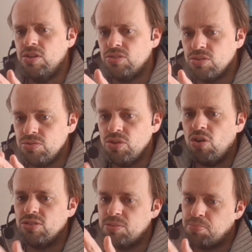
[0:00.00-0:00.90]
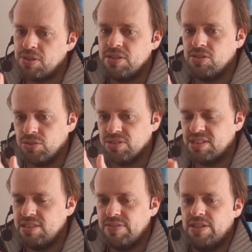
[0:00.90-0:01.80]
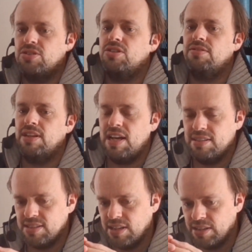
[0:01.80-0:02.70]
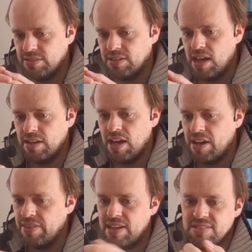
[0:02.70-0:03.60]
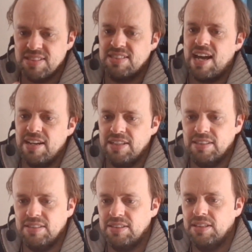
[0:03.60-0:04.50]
do not print your CV and cover letter and then scan it.